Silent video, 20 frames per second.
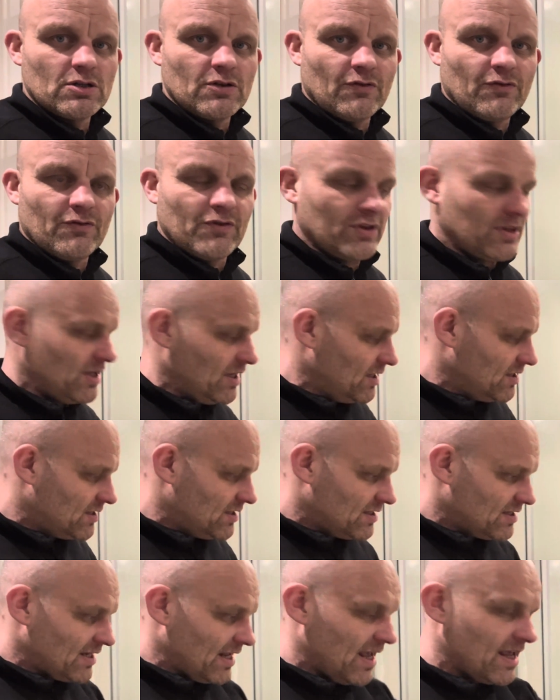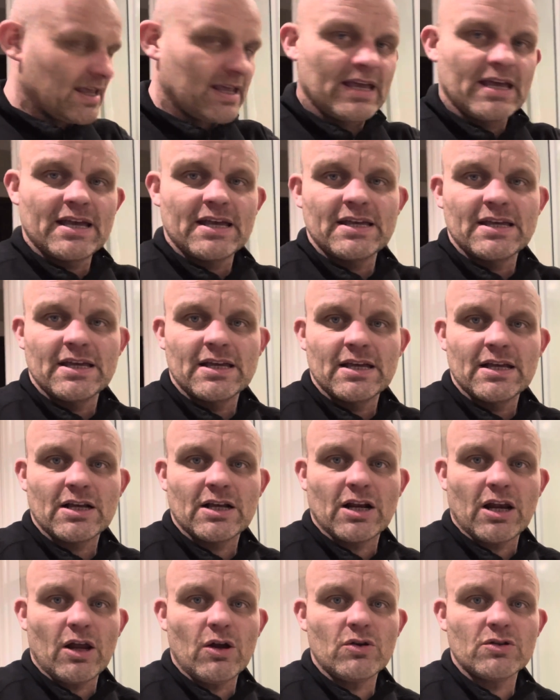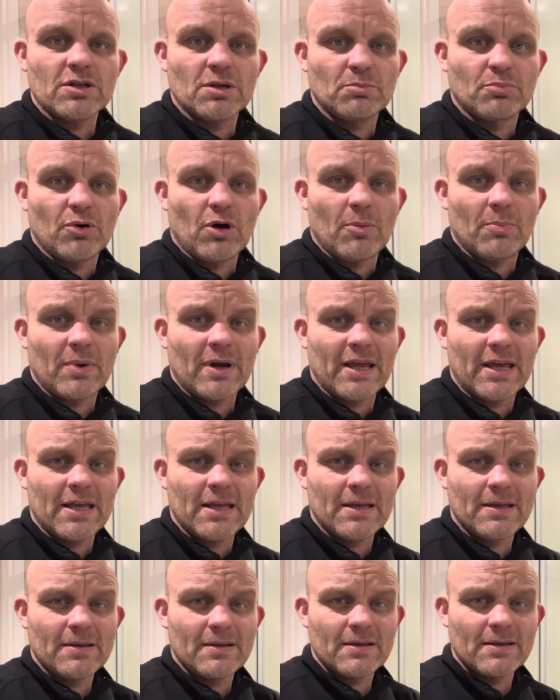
for these to stay closing properly